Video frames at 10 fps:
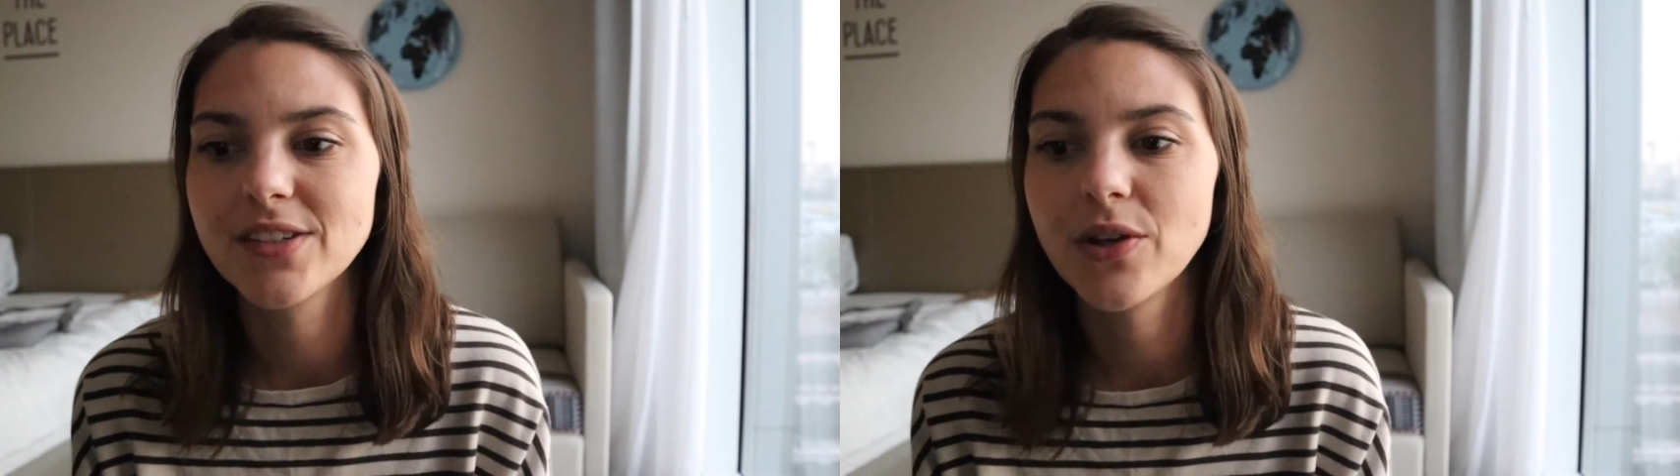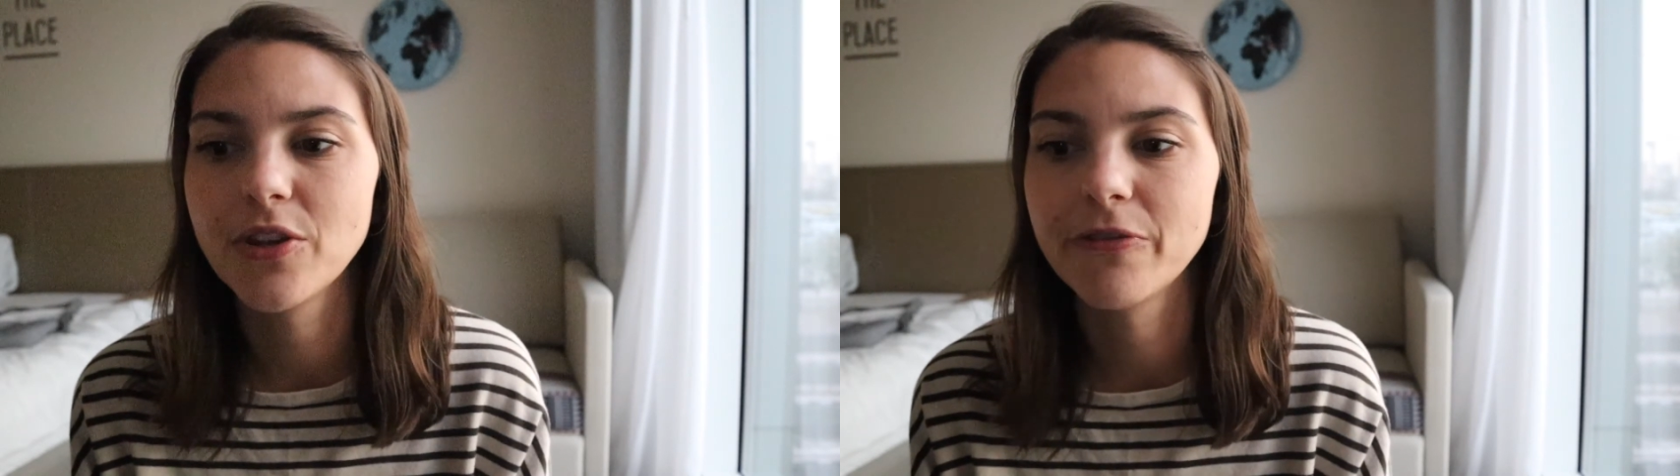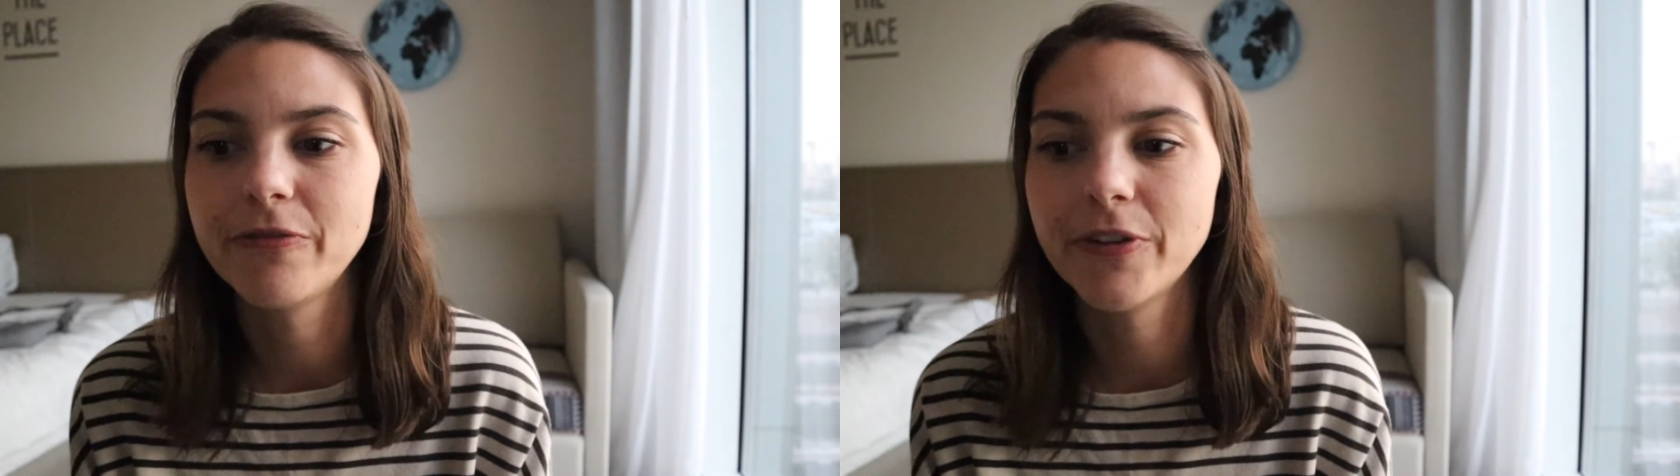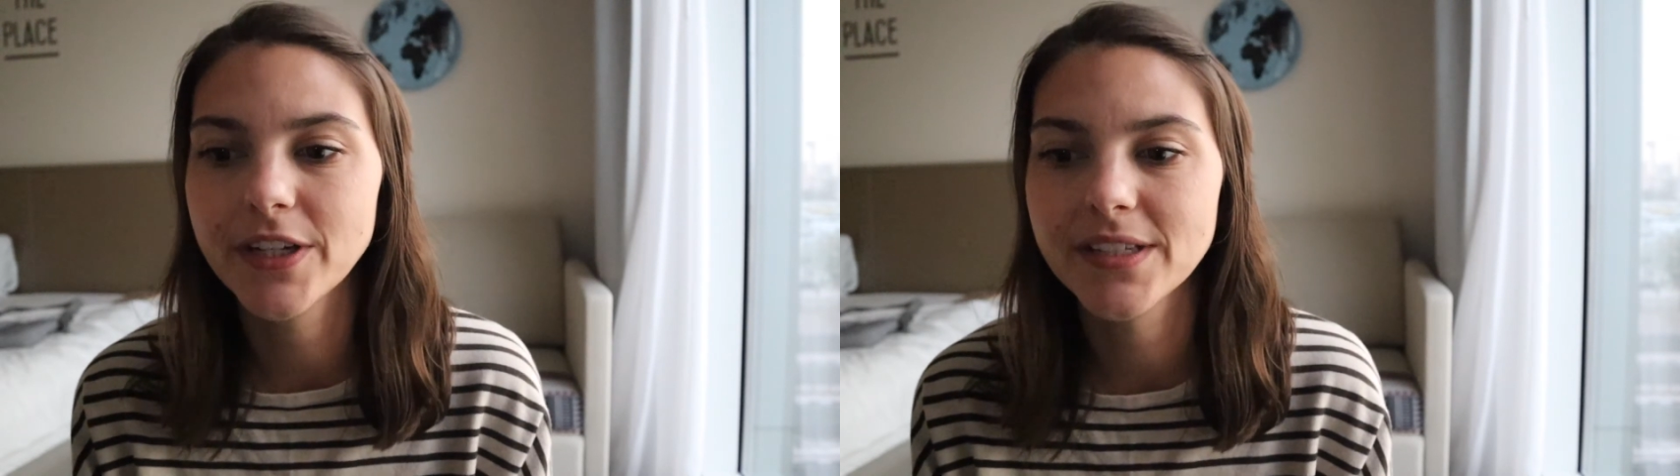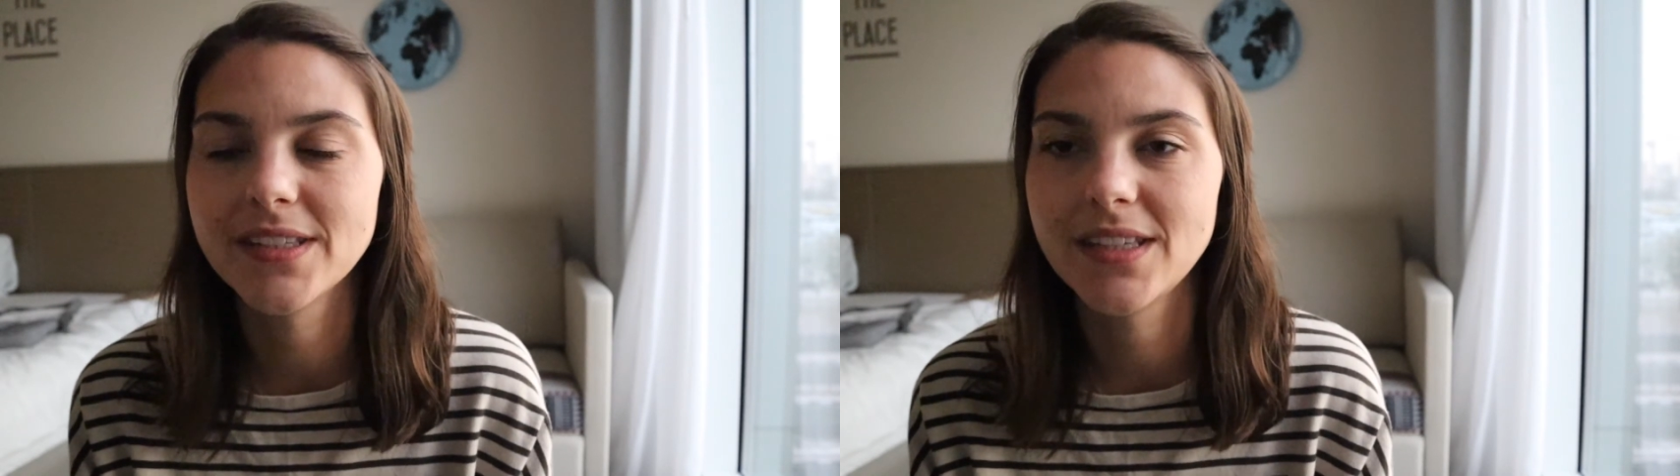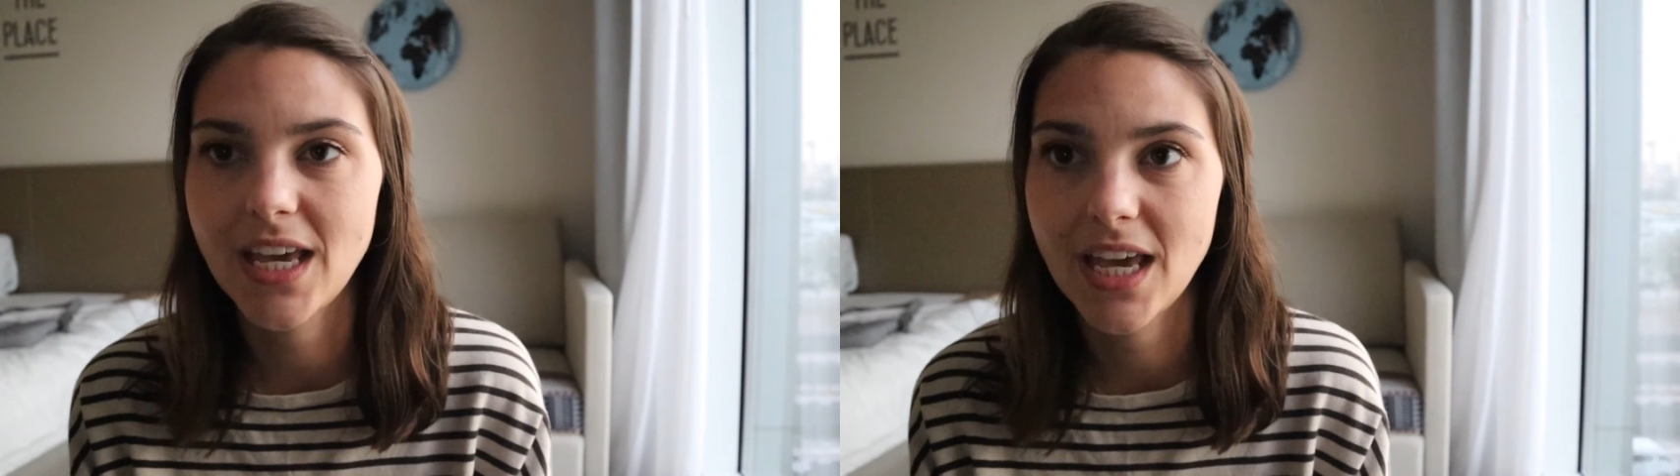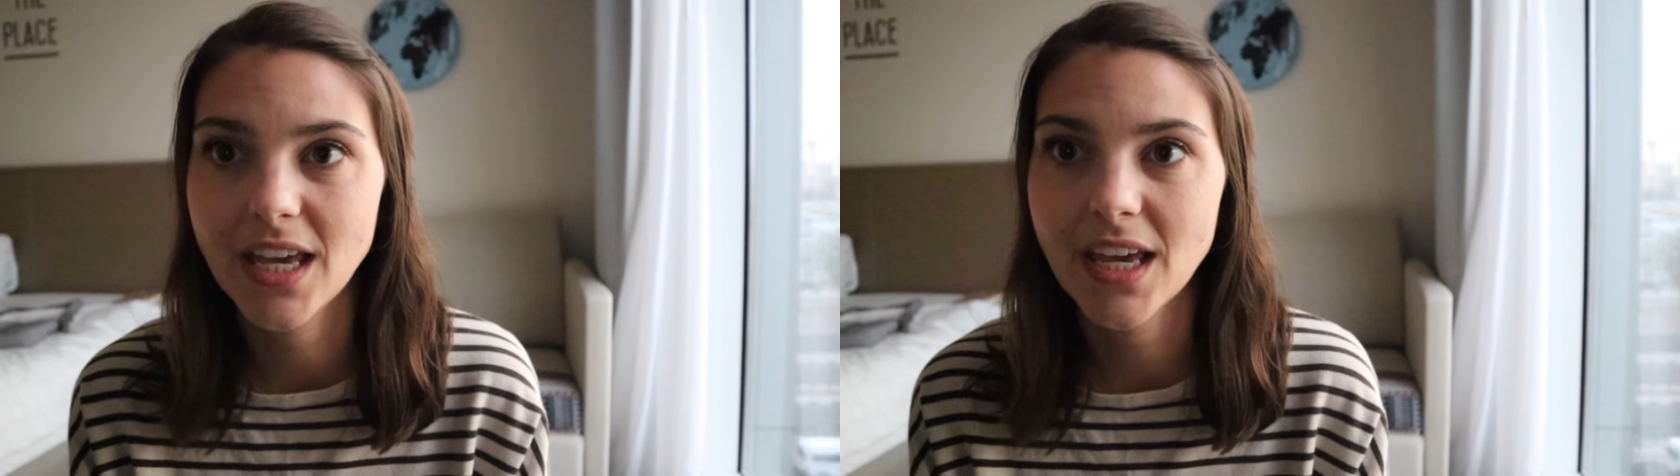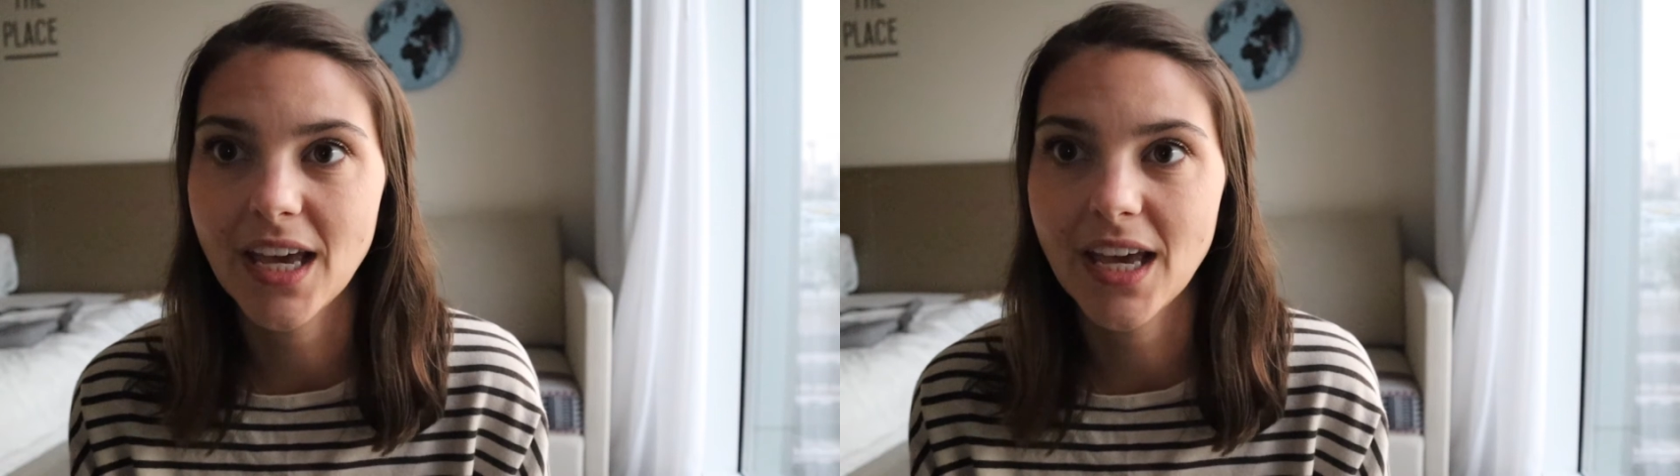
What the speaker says: So the first thing,